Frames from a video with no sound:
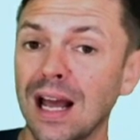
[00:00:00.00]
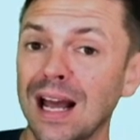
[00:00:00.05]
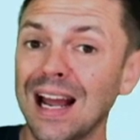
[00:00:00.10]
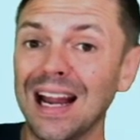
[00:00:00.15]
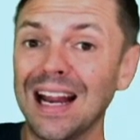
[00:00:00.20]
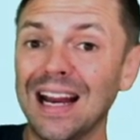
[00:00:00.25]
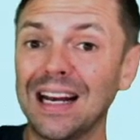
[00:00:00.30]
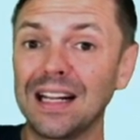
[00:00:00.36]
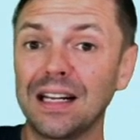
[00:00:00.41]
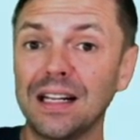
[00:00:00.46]

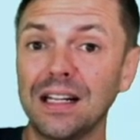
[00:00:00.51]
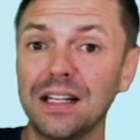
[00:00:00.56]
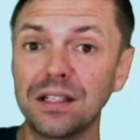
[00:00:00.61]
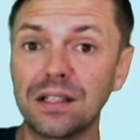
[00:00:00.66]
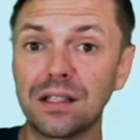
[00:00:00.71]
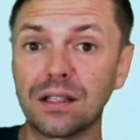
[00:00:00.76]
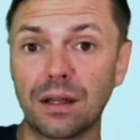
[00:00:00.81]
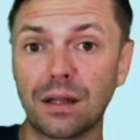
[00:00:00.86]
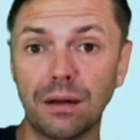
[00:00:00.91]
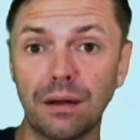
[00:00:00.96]
And it
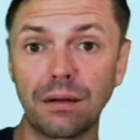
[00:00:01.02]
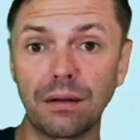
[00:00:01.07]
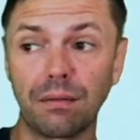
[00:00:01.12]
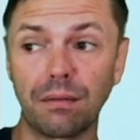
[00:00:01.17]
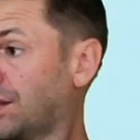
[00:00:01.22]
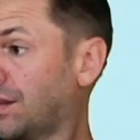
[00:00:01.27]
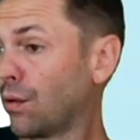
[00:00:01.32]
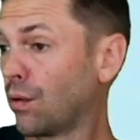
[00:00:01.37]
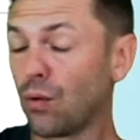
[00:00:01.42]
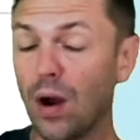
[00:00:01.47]
is the
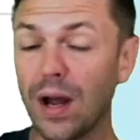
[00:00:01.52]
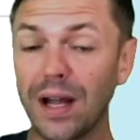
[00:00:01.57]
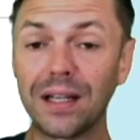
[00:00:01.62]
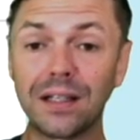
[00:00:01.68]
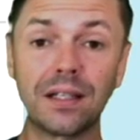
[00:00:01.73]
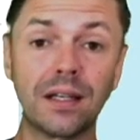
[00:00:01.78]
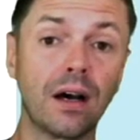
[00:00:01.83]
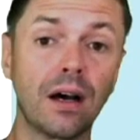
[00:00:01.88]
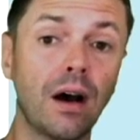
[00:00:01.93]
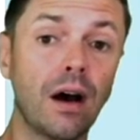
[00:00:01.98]
right
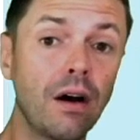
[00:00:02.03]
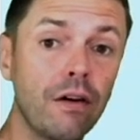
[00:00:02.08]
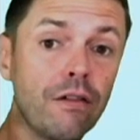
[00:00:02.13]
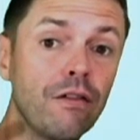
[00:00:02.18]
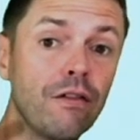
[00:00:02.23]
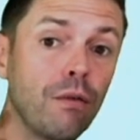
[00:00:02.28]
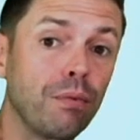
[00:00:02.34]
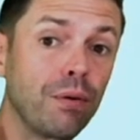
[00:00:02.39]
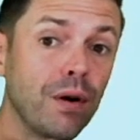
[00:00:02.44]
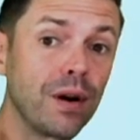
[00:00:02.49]
of
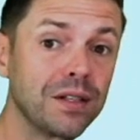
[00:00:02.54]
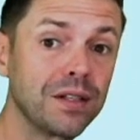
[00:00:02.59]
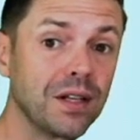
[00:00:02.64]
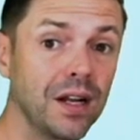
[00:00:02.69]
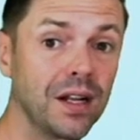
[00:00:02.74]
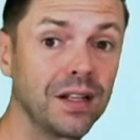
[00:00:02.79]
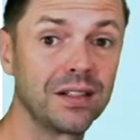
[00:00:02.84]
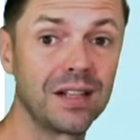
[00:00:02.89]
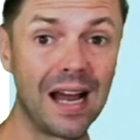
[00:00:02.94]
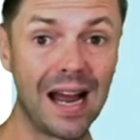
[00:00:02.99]
a
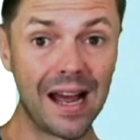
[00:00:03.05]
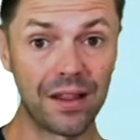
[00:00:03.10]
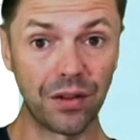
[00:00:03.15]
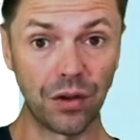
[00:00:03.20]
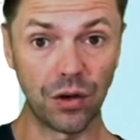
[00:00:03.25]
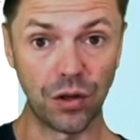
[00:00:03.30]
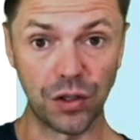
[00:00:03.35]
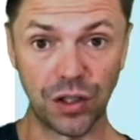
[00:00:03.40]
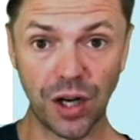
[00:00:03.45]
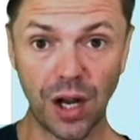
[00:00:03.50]
president and their
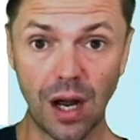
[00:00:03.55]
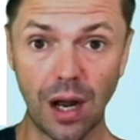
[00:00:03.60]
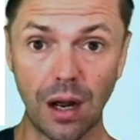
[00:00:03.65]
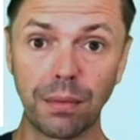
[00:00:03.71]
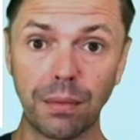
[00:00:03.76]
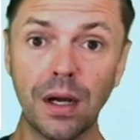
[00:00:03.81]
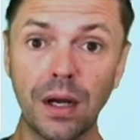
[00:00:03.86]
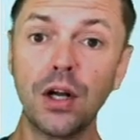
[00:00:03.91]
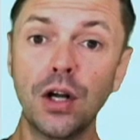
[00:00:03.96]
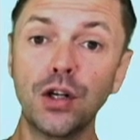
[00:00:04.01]

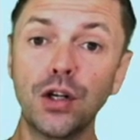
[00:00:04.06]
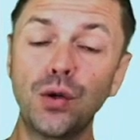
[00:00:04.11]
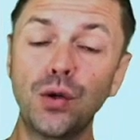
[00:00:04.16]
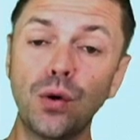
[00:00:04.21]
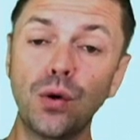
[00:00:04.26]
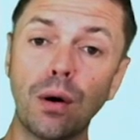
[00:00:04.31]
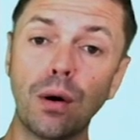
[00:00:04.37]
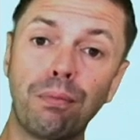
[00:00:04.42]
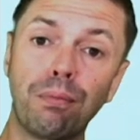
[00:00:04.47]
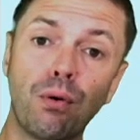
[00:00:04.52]
job to
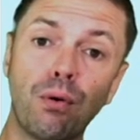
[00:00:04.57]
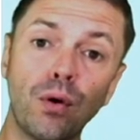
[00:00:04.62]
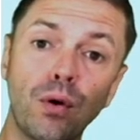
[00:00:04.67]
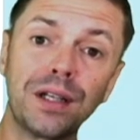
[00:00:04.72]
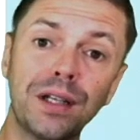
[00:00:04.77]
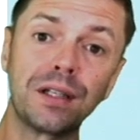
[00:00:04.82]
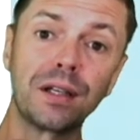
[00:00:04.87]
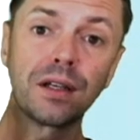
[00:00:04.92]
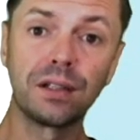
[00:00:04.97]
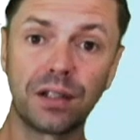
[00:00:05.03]

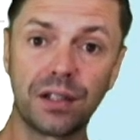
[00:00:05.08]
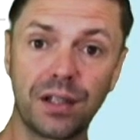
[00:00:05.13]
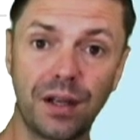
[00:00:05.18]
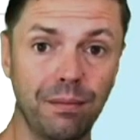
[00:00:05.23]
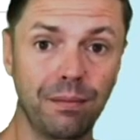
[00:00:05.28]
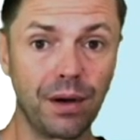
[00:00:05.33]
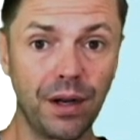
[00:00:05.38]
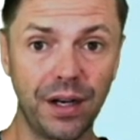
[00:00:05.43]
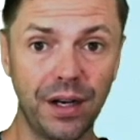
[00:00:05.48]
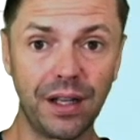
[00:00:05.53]
appoint
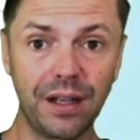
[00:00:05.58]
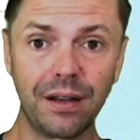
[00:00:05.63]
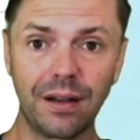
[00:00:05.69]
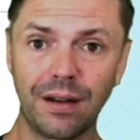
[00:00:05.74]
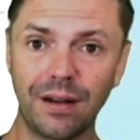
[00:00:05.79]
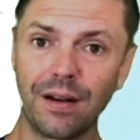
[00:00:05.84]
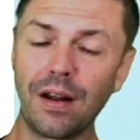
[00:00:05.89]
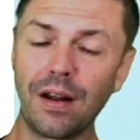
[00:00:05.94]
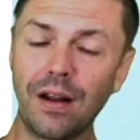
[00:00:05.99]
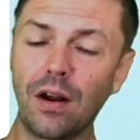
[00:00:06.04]
somebody,
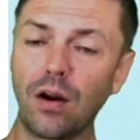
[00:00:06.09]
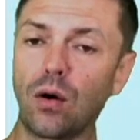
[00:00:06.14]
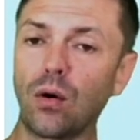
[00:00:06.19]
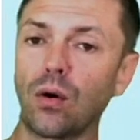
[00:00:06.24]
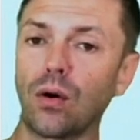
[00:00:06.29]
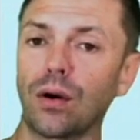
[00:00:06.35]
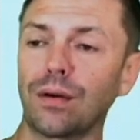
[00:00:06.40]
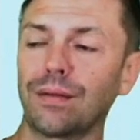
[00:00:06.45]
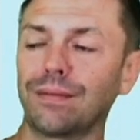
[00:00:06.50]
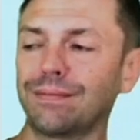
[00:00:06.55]

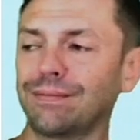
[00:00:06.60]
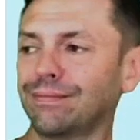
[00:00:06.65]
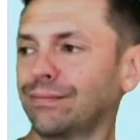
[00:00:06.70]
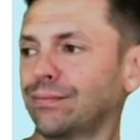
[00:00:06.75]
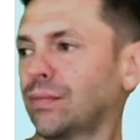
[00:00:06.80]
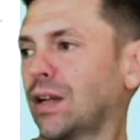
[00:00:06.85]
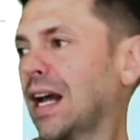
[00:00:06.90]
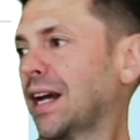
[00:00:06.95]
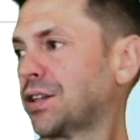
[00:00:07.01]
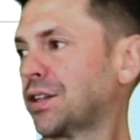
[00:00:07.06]
or
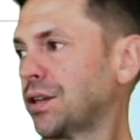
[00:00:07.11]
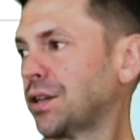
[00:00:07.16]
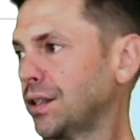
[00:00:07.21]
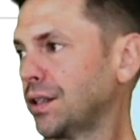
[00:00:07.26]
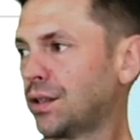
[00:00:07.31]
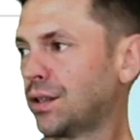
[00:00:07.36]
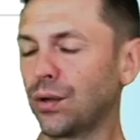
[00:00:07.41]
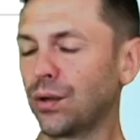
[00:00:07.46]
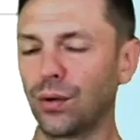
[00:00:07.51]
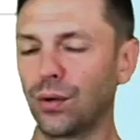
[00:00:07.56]
actually
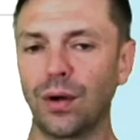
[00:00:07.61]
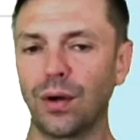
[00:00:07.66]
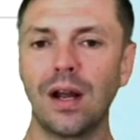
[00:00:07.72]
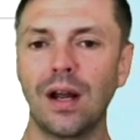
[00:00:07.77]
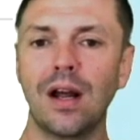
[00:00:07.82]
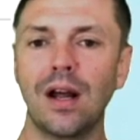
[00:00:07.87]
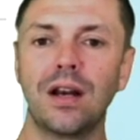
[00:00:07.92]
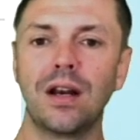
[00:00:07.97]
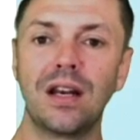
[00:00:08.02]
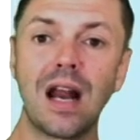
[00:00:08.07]
to
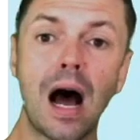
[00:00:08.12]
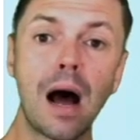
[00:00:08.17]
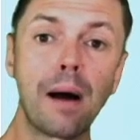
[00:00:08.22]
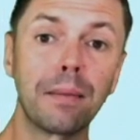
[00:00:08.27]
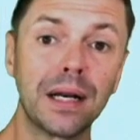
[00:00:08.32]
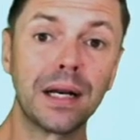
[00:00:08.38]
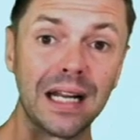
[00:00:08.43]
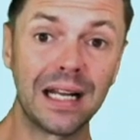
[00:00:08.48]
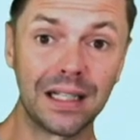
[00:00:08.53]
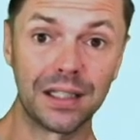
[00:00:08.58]

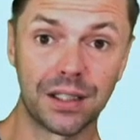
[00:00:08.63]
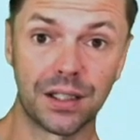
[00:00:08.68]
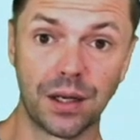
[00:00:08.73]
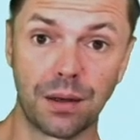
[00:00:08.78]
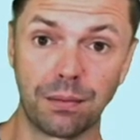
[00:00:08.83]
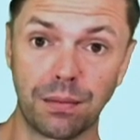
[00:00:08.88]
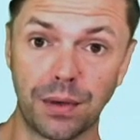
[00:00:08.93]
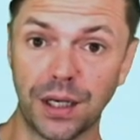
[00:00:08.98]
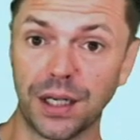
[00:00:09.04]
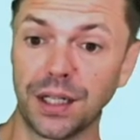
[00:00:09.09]
nominate
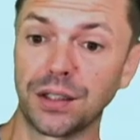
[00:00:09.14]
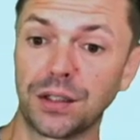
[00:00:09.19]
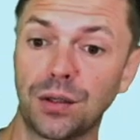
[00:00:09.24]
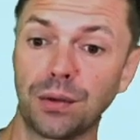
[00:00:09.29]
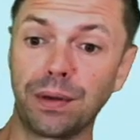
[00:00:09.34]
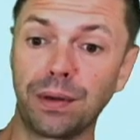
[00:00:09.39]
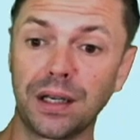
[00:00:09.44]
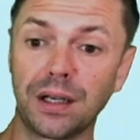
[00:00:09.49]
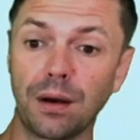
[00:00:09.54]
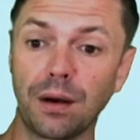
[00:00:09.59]
somebody to
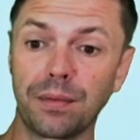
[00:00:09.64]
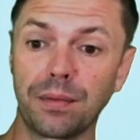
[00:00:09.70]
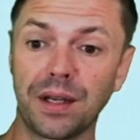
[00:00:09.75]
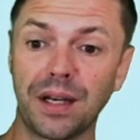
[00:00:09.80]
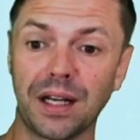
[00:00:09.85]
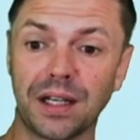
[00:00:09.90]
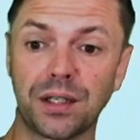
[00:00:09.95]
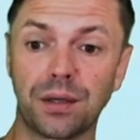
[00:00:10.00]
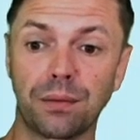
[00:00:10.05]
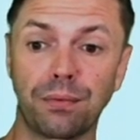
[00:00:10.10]
become the
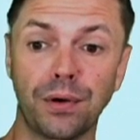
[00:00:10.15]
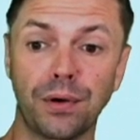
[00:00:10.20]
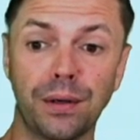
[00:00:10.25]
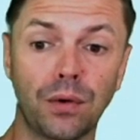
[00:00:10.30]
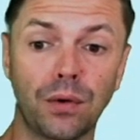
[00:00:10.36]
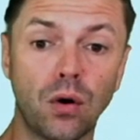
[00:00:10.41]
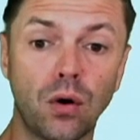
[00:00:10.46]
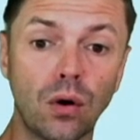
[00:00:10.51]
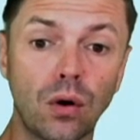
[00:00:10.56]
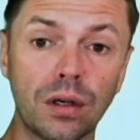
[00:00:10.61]
next Supreme
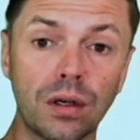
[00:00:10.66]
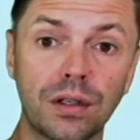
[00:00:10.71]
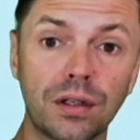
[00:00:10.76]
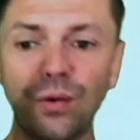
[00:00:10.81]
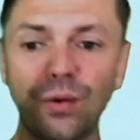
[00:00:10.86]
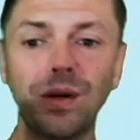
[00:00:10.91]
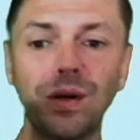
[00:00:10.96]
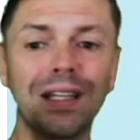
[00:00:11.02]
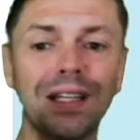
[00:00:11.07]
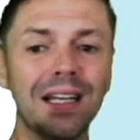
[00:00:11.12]
Court,
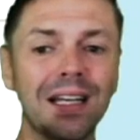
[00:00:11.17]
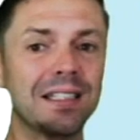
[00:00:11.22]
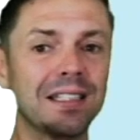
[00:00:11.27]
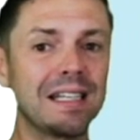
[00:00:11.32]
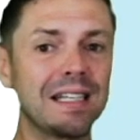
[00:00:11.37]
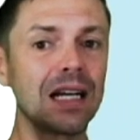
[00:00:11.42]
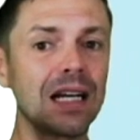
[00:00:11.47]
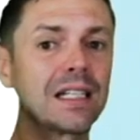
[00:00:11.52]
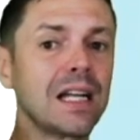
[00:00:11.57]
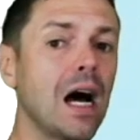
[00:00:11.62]
doing the
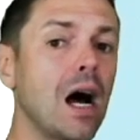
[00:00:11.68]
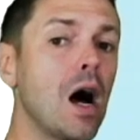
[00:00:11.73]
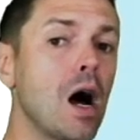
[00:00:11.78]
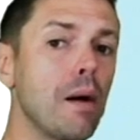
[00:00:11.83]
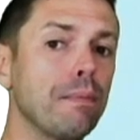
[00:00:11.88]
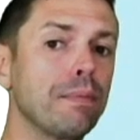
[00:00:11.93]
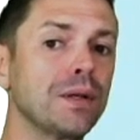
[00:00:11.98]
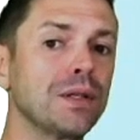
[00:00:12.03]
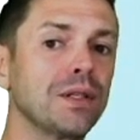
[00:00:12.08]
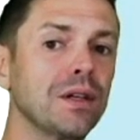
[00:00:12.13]
exact
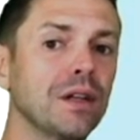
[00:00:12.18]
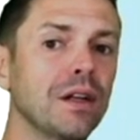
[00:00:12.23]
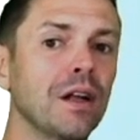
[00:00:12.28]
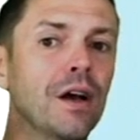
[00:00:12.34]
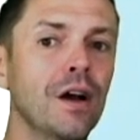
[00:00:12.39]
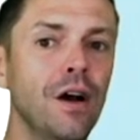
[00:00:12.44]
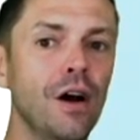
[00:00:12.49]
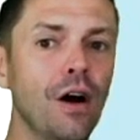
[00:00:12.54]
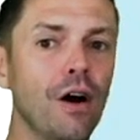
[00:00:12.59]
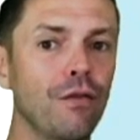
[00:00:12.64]
opposite
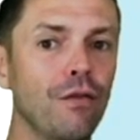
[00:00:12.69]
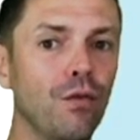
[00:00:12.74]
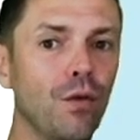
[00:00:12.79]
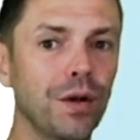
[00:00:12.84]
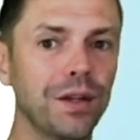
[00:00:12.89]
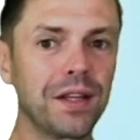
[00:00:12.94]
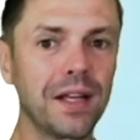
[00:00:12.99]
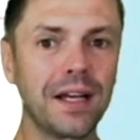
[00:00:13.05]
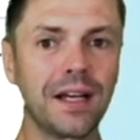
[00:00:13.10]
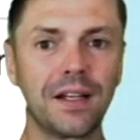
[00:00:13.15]
of what
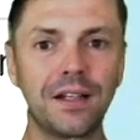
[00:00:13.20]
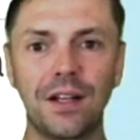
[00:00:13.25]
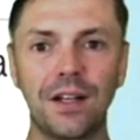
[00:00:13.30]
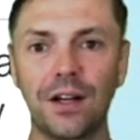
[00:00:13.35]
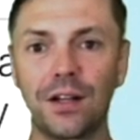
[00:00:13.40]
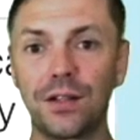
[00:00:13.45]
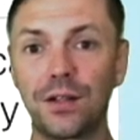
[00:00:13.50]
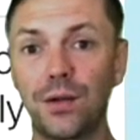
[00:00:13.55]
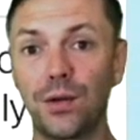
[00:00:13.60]
they had done to